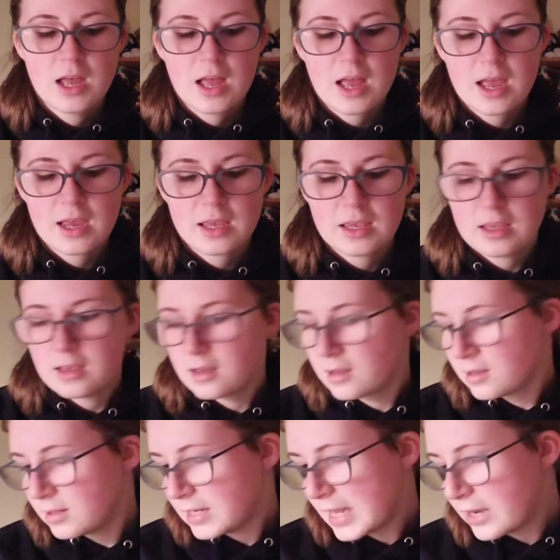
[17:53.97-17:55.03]

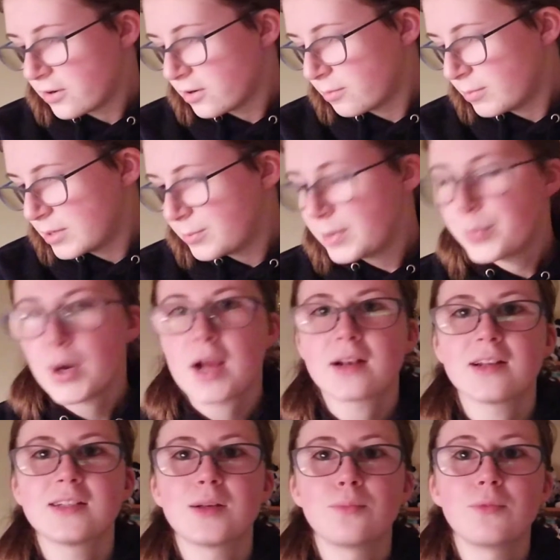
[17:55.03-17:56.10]
we
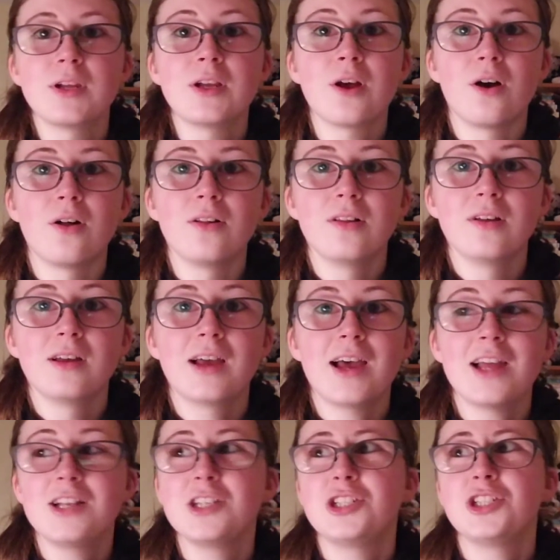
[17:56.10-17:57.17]
practiced some recall,
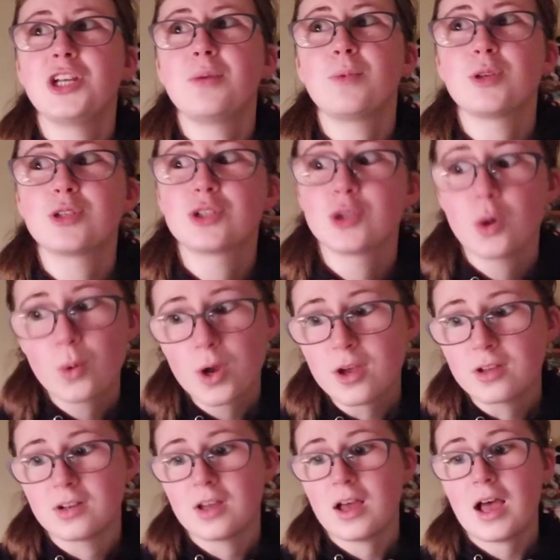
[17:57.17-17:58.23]
and she was so
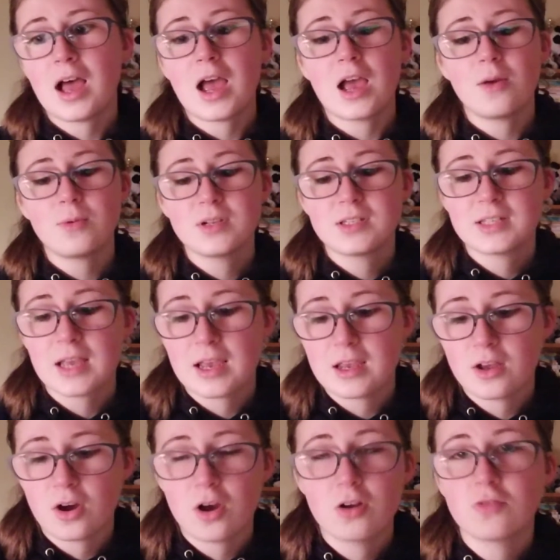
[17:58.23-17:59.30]
good. I would say
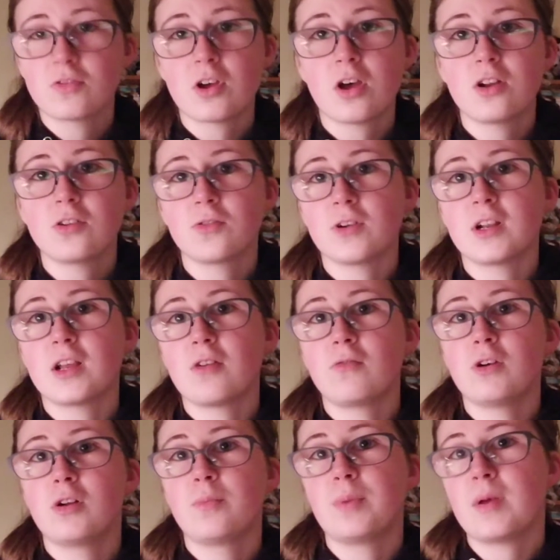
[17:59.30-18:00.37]
out of 100, it
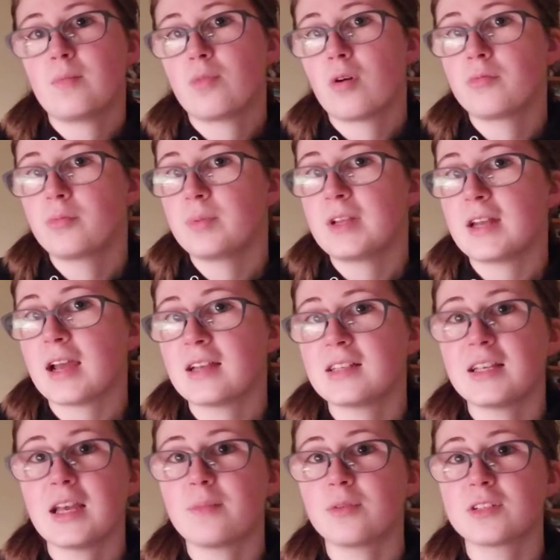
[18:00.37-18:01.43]
would have been probably
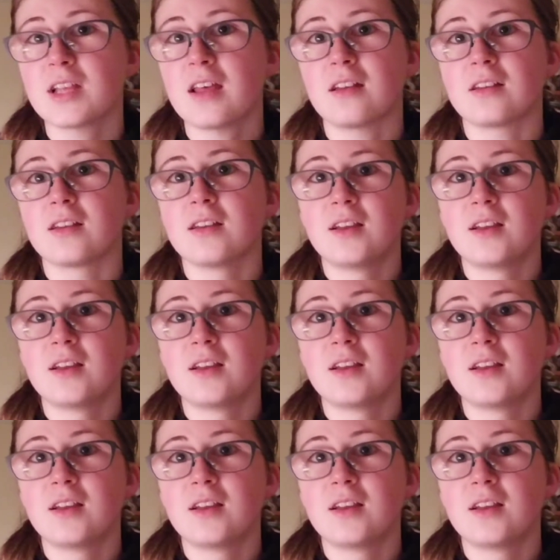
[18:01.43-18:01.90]
98%.